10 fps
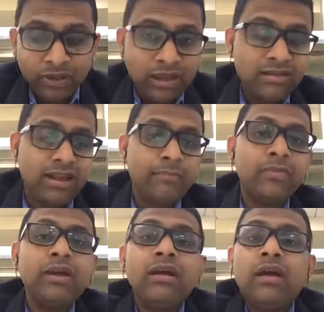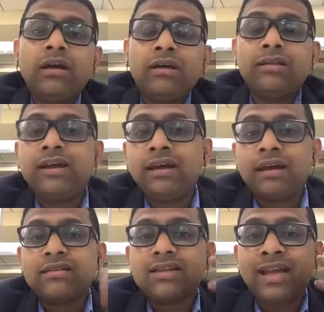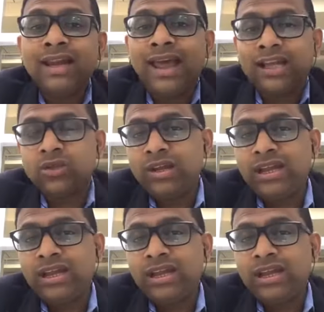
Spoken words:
See, the skin actually